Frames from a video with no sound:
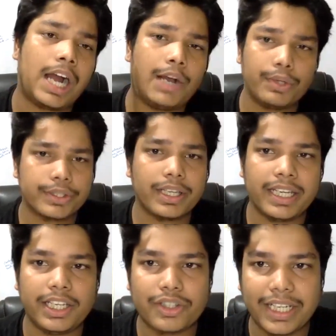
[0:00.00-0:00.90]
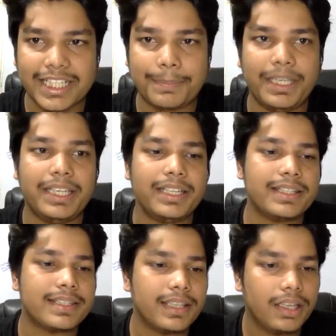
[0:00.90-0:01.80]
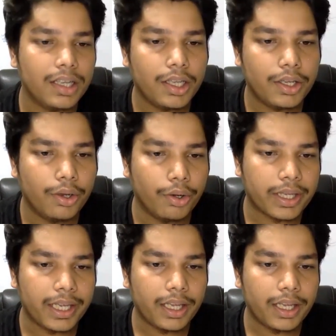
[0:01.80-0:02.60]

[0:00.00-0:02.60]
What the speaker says: how was your initial experience? Okay,